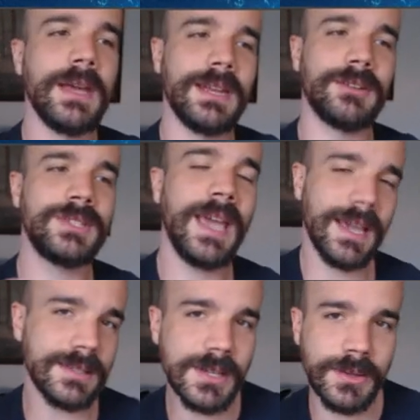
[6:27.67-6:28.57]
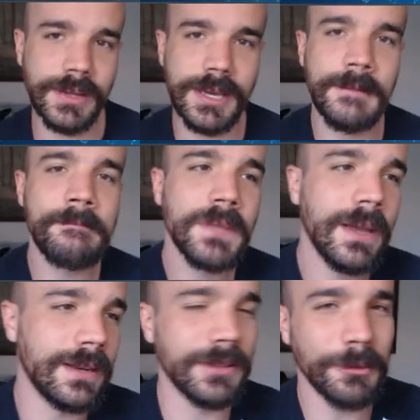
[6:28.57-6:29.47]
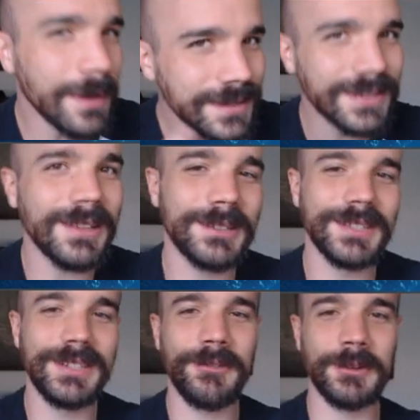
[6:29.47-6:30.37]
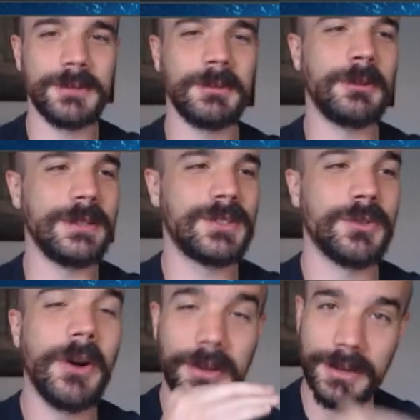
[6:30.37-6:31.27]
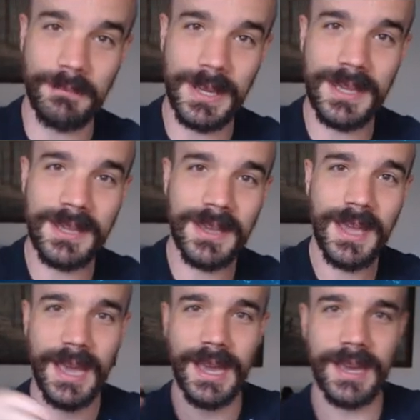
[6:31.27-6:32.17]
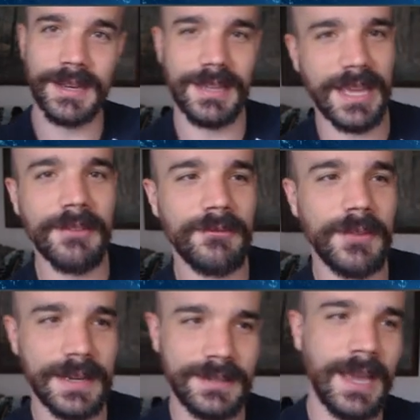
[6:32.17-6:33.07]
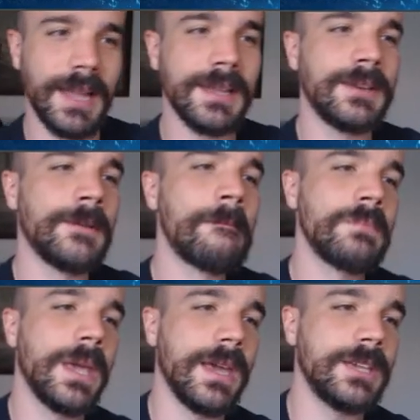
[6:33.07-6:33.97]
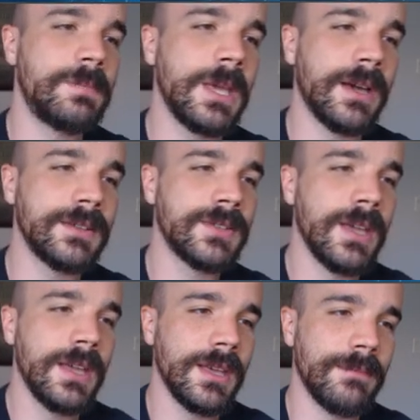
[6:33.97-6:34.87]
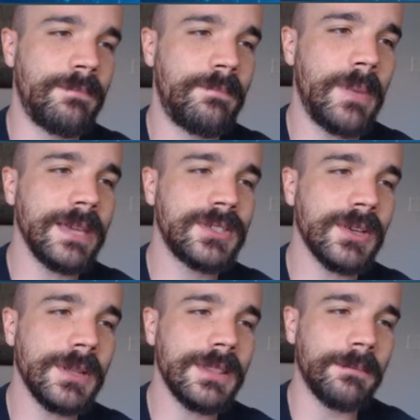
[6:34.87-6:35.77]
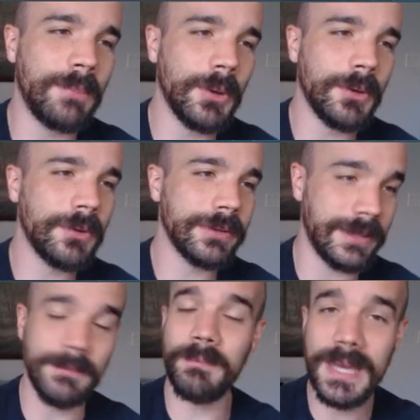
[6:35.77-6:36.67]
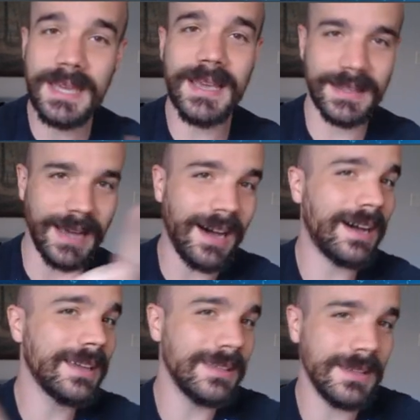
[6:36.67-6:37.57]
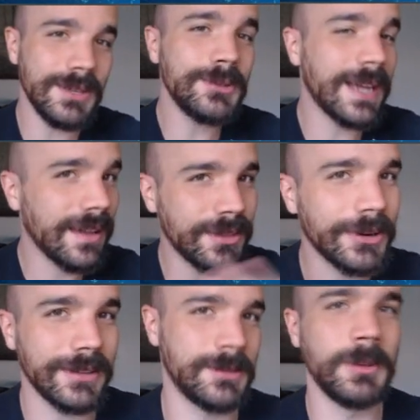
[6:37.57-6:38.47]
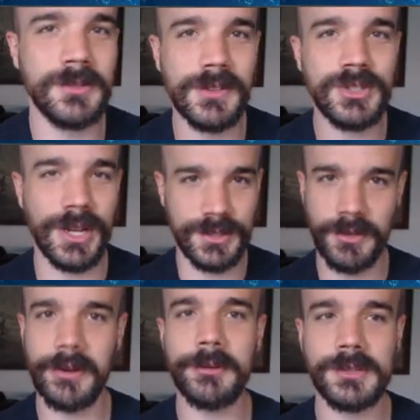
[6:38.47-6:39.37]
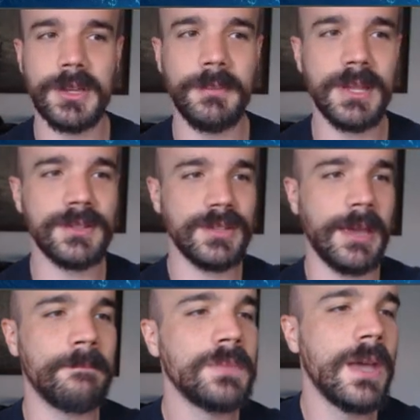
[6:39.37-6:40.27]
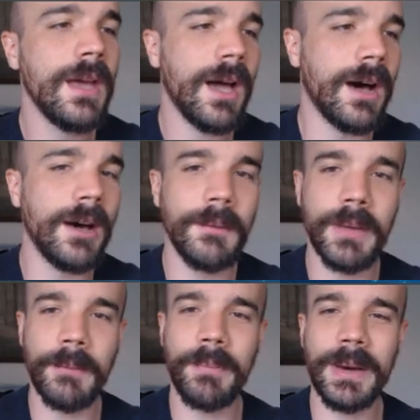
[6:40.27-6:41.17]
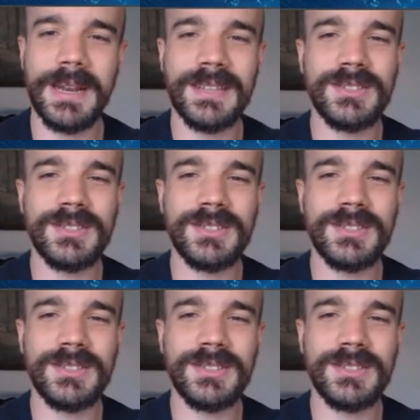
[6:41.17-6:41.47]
Now, technically, now the reason there's a difference between strong and B and inf and italic is because Basically, the bowl, the B and the I and the U tag, they're not supposed to change. They're always going to be the same. Um, but